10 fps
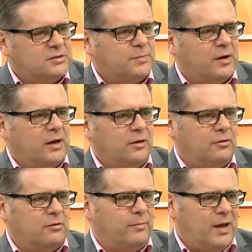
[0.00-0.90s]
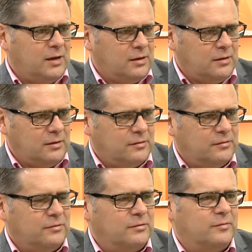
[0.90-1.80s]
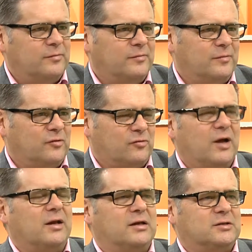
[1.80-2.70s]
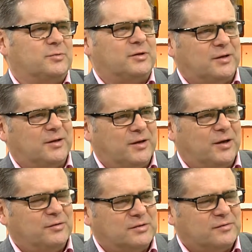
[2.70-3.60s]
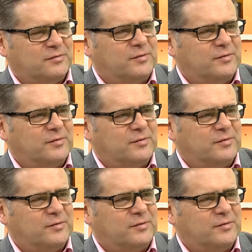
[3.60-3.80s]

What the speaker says: is by Luke Mangan, who Australians particularly know. He's